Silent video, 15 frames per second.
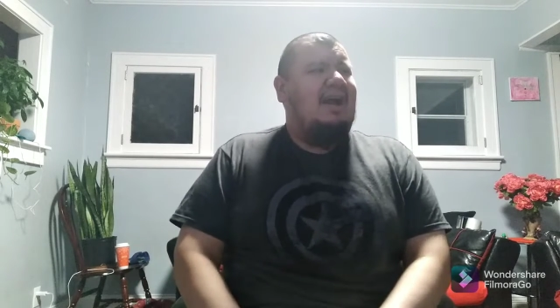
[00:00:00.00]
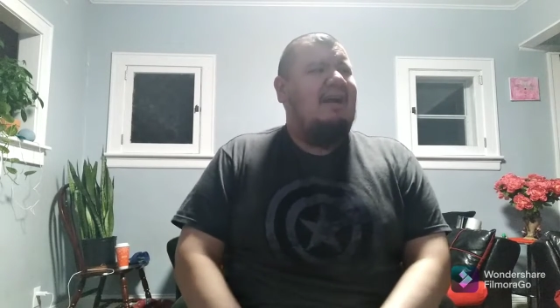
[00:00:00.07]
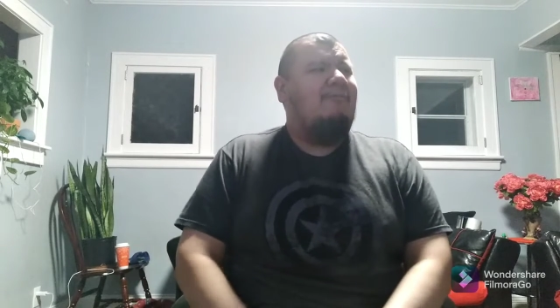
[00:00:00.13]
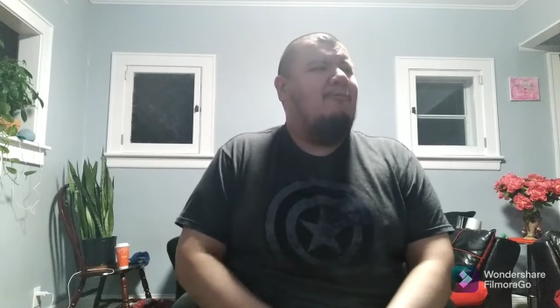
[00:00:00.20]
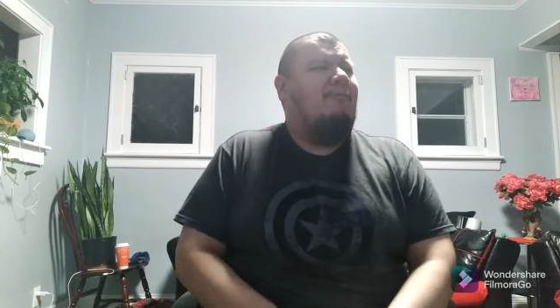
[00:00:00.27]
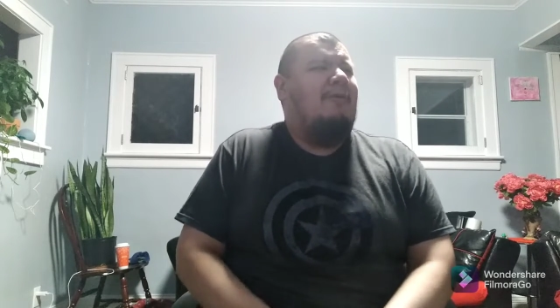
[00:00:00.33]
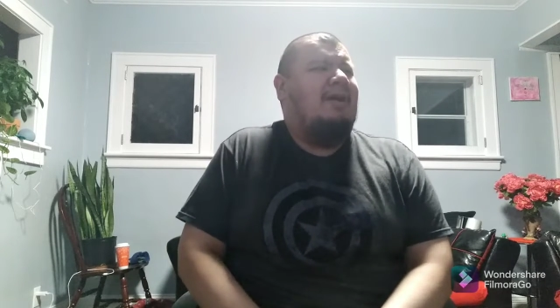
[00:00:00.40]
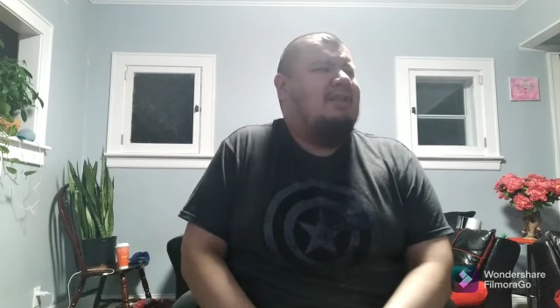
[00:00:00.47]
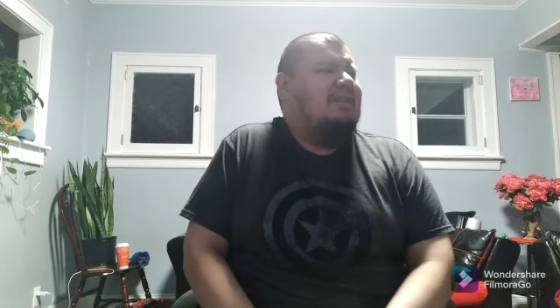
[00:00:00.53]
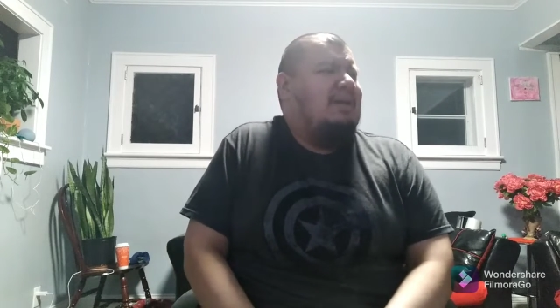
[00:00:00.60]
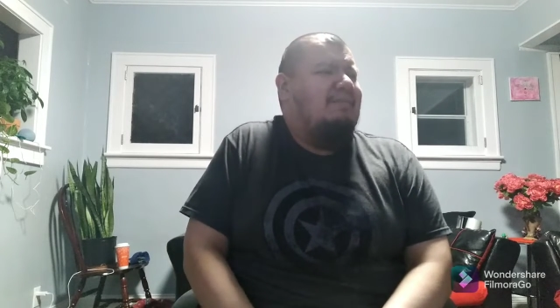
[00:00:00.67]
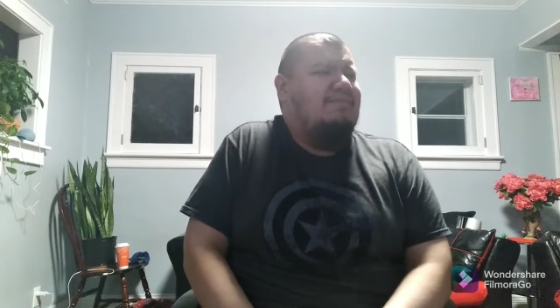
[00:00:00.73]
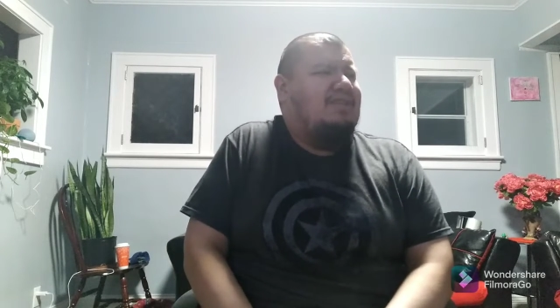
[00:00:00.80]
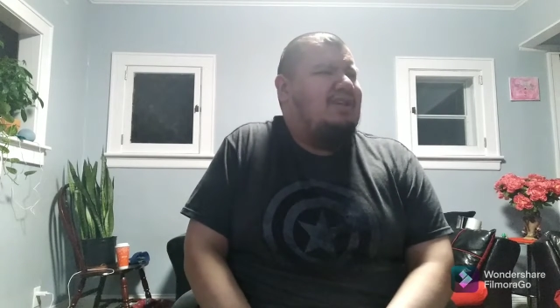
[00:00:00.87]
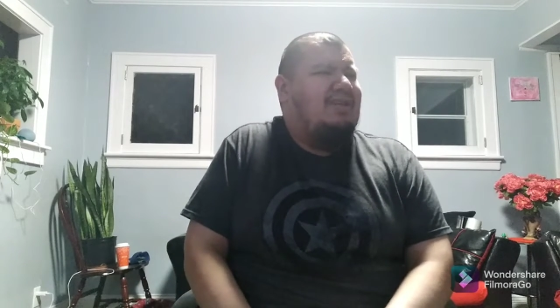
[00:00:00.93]
I want
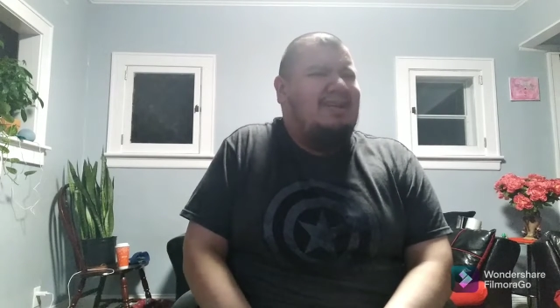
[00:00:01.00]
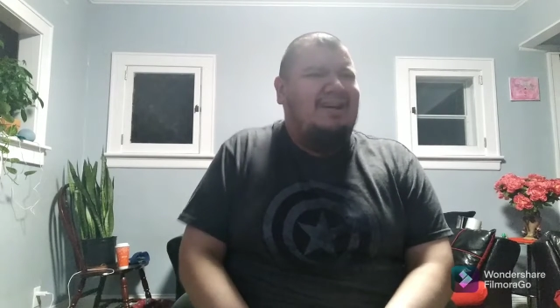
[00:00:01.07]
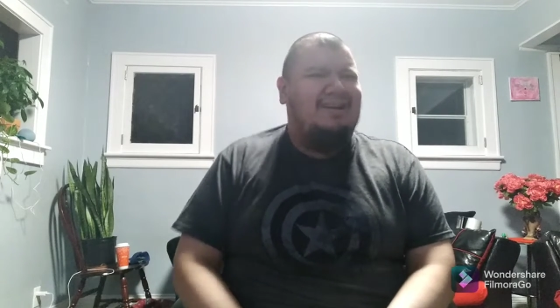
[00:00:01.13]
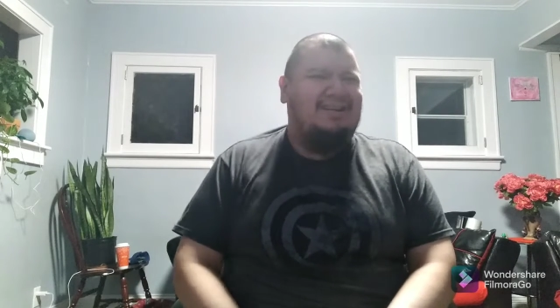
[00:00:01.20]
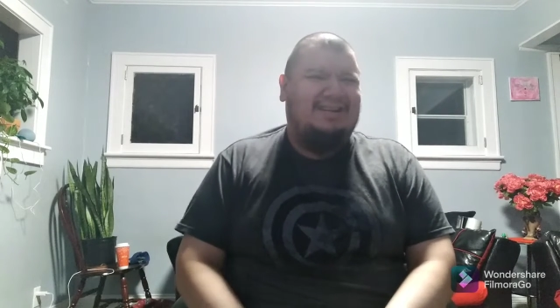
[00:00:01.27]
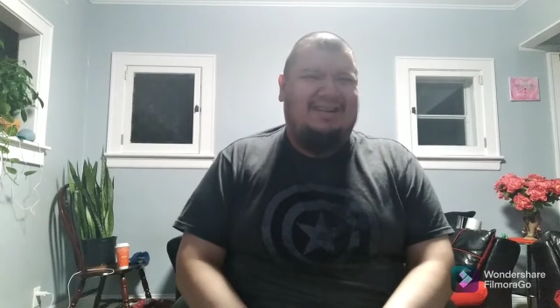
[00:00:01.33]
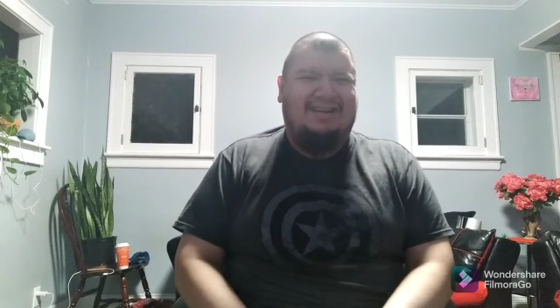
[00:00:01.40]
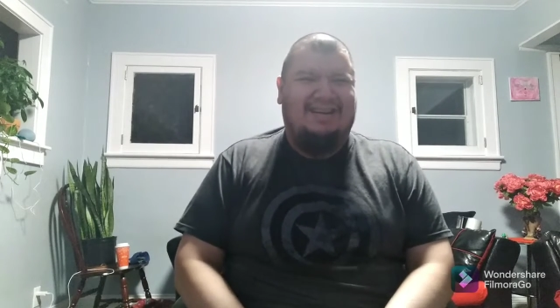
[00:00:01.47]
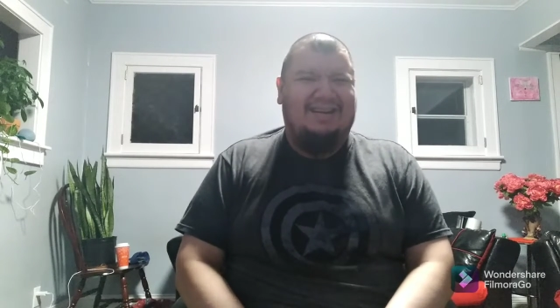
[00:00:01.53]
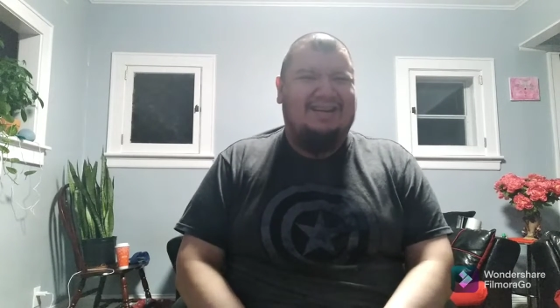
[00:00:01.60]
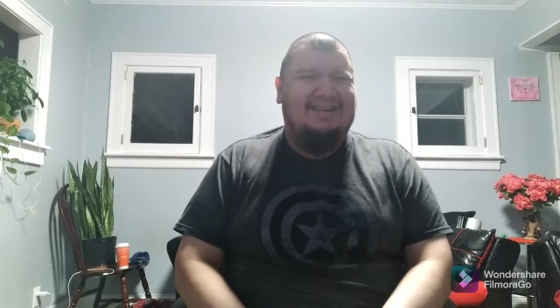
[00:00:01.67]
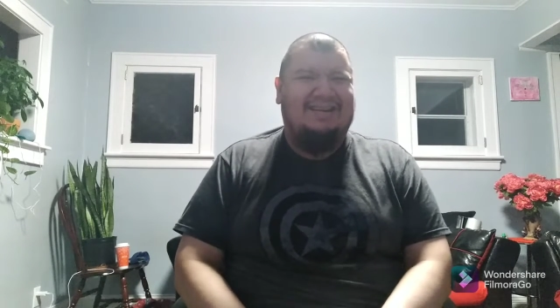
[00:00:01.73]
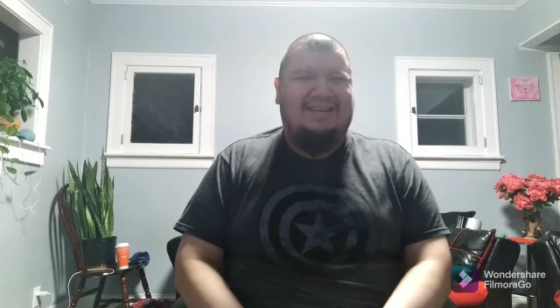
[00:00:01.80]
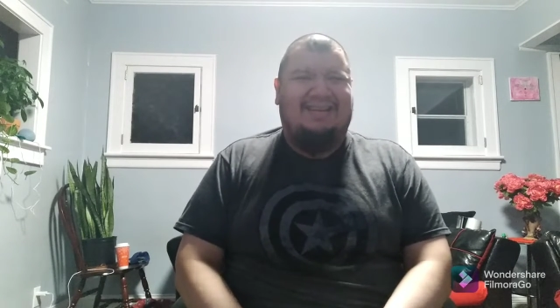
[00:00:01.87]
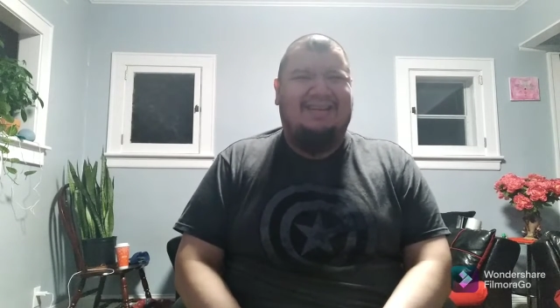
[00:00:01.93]
them to look
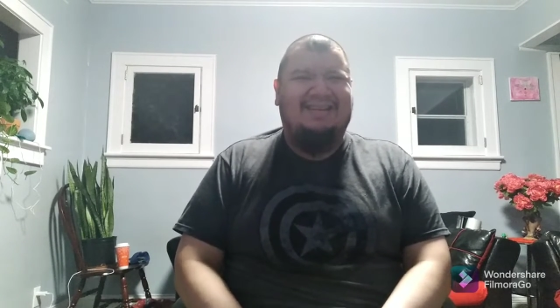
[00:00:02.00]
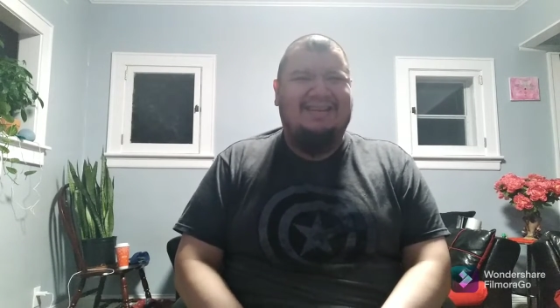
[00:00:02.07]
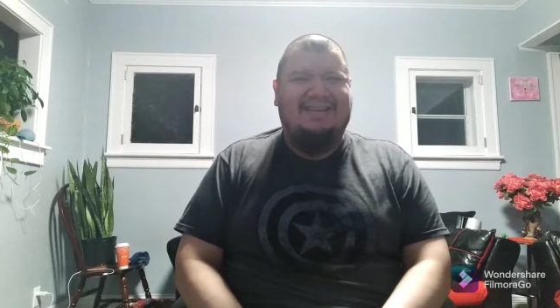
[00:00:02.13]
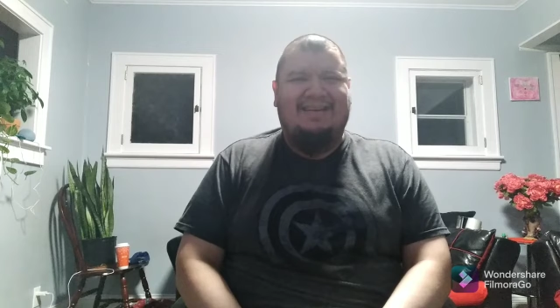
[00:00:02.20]
good.